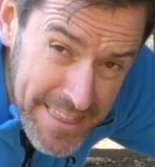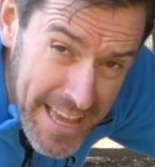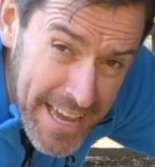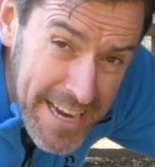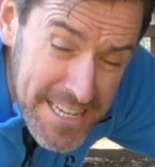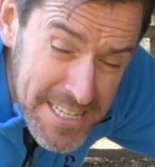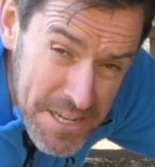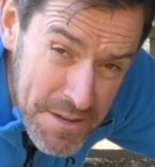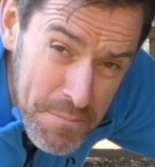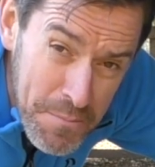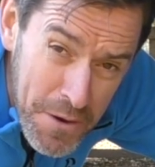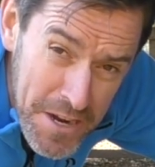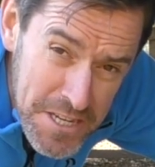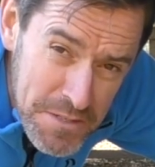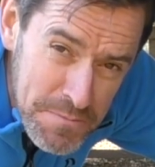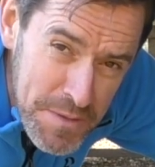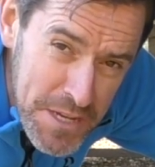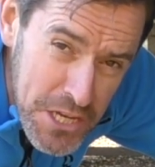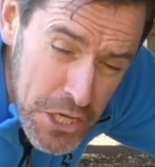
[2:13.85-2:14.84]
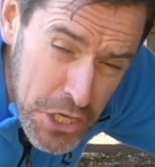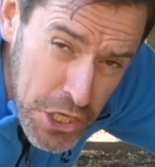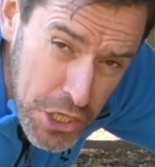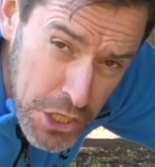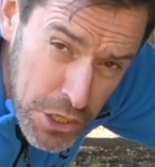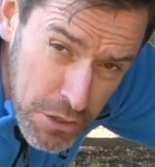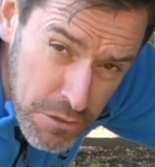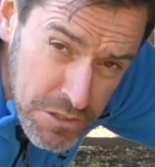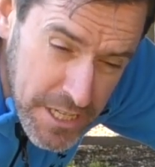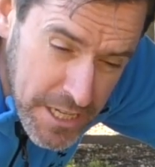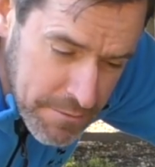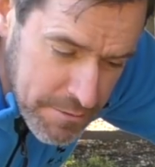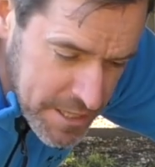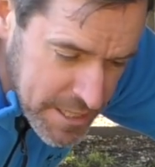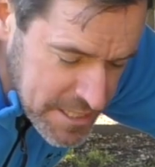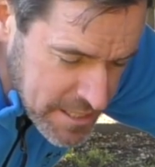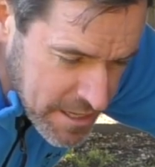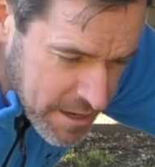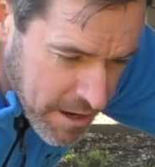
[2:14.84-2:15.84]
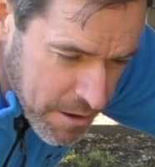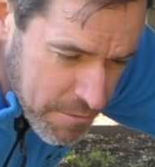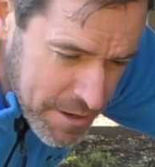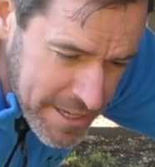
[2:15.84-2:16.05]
that has impressed me hugely with this car.